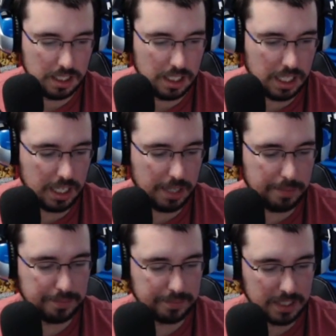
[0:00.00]

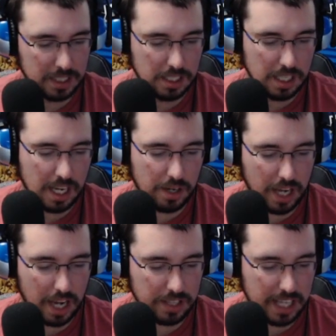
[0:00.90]

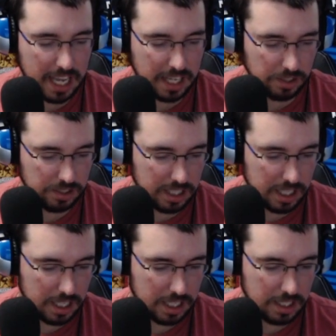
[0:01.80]
how they handled
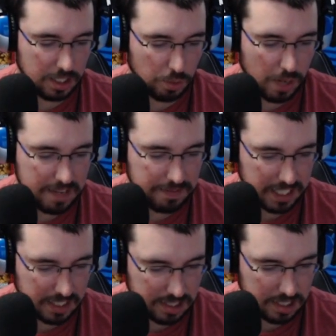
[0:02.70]
the
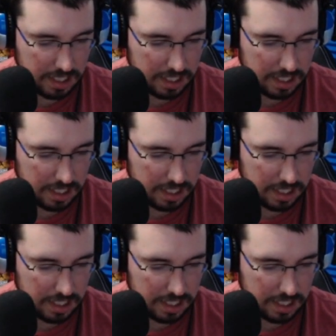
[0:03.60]
graphics